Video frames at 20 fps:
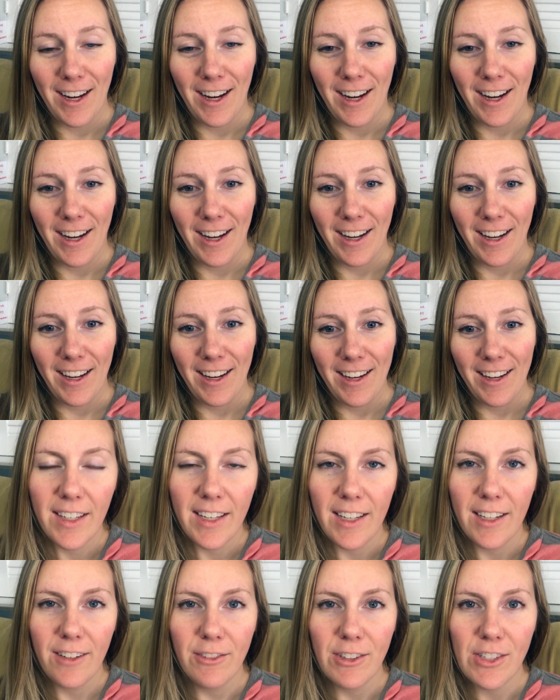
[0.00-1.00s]
I
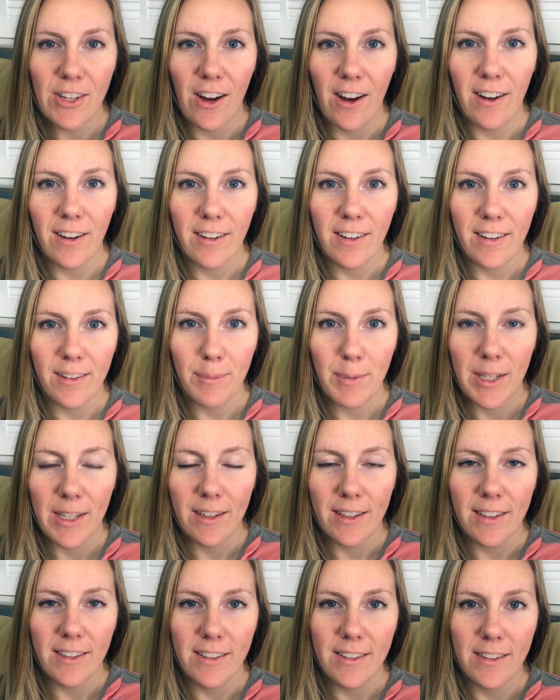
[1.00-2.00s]
can't even talk
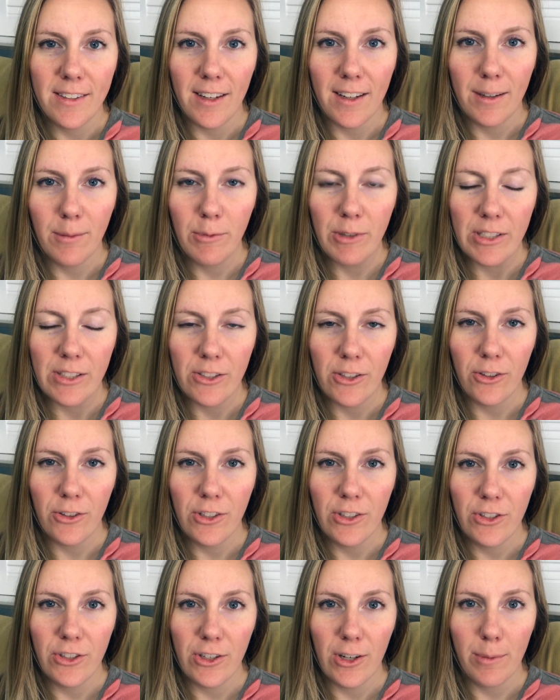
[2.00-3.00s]
because I'm just so
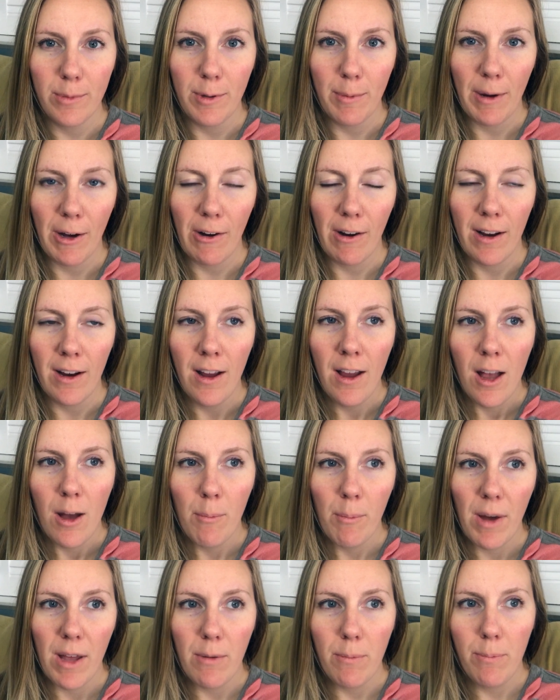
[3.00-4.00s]
disturbed about it.
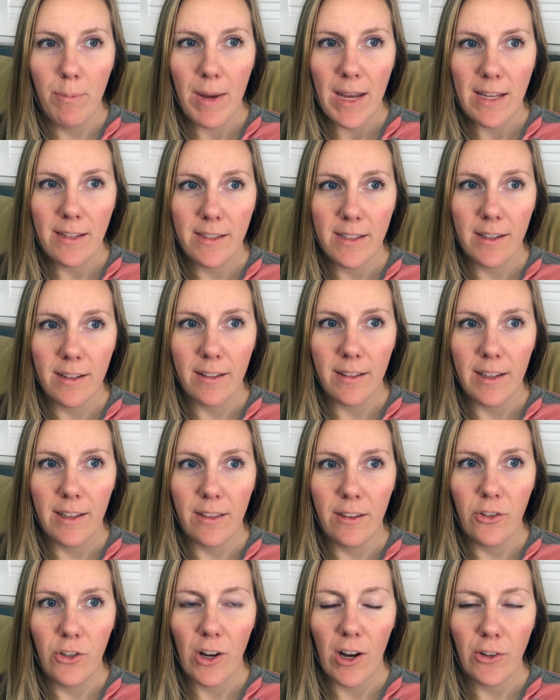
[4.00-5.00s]
But basically,
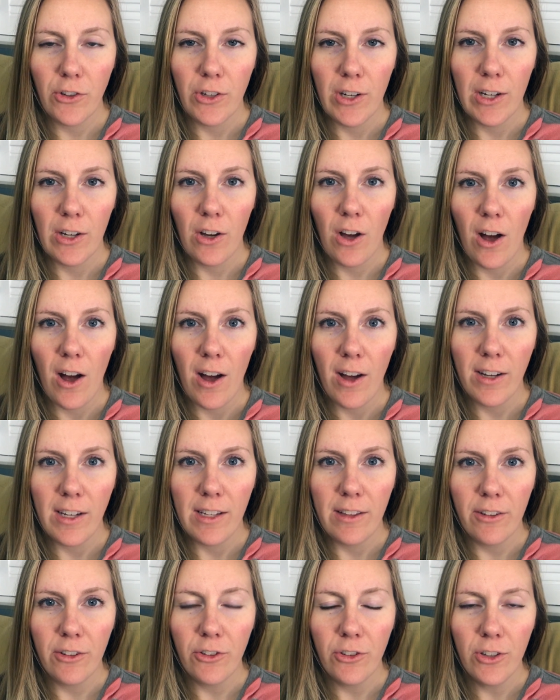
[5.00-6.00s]
the doctor had caught
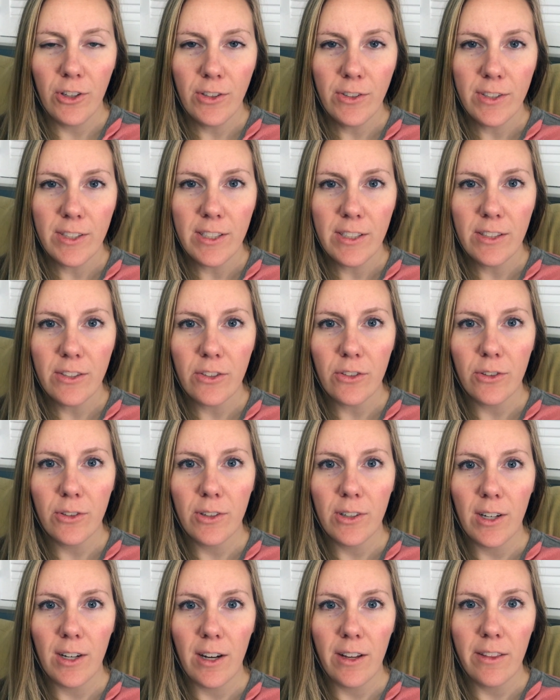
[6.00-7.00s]
either nurses
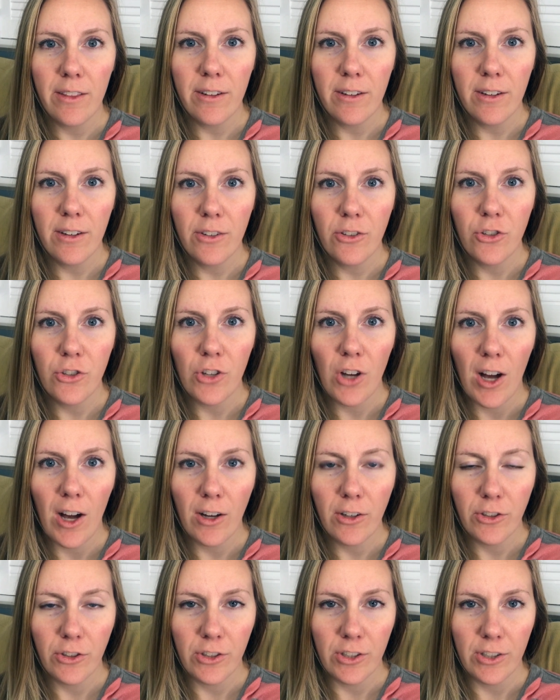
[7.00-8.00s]
or other
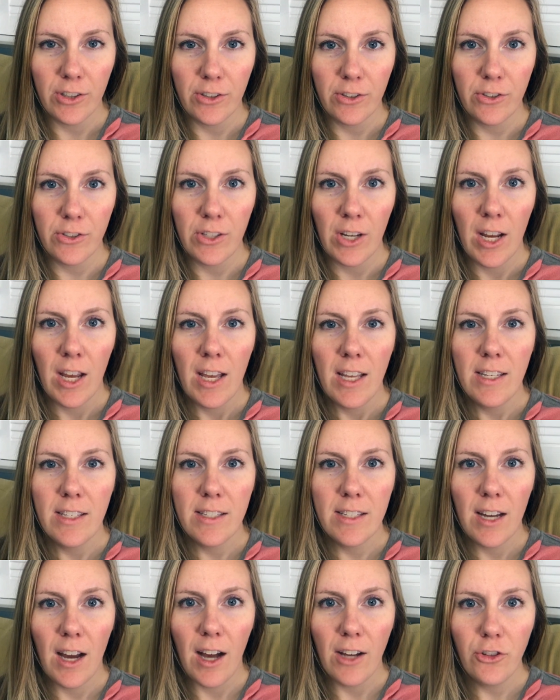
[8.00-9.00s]
doctors
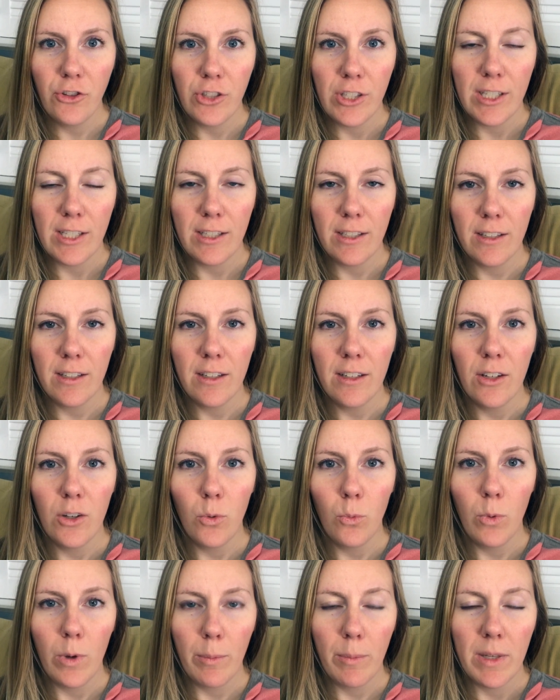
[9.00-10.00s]
touching
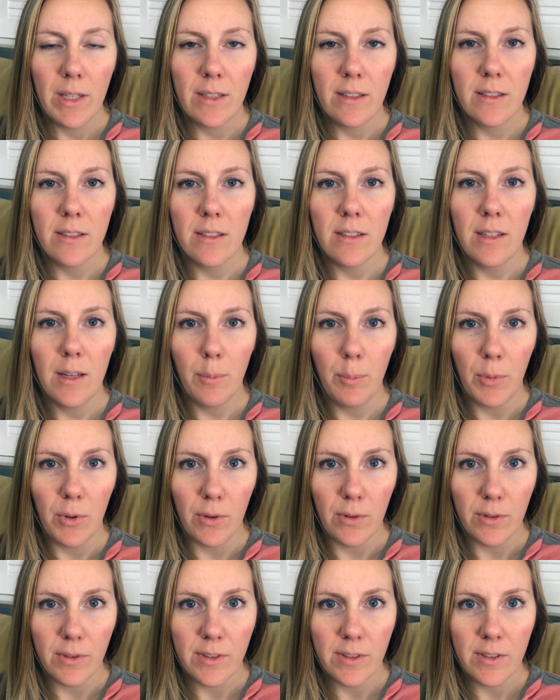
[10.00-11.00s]
women's
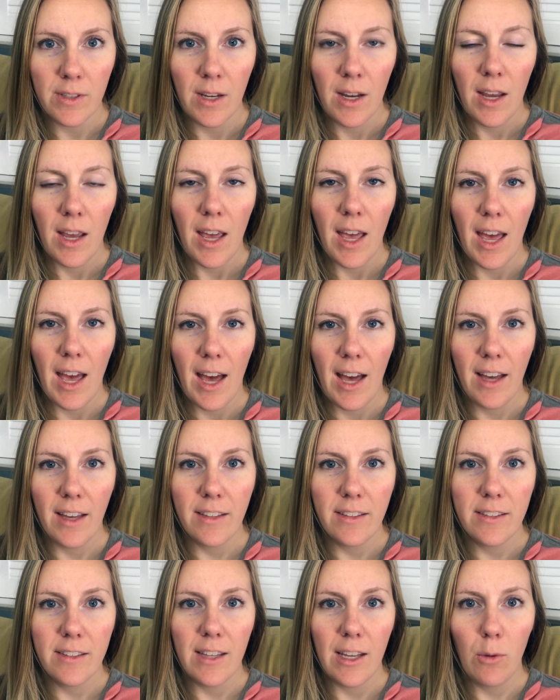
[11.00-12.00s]
nipples
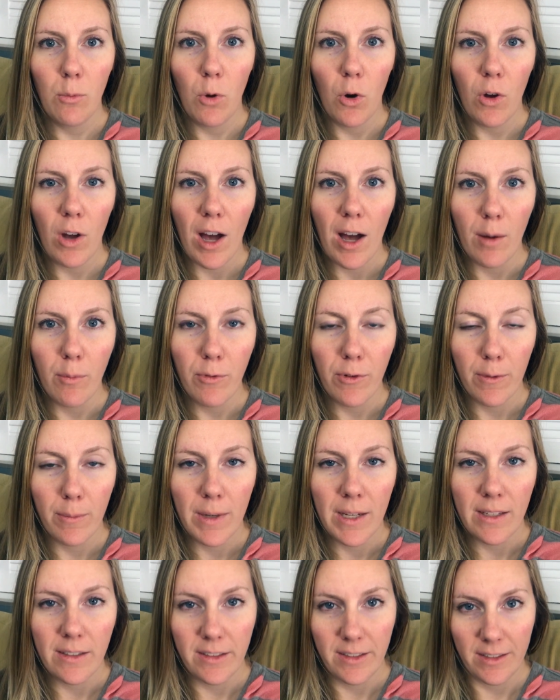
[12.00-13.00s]
as they woke up from
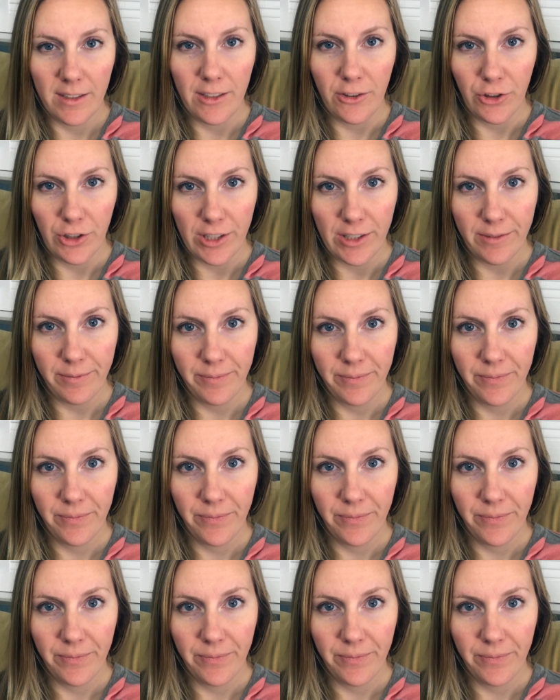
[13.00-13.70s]
anesthesia.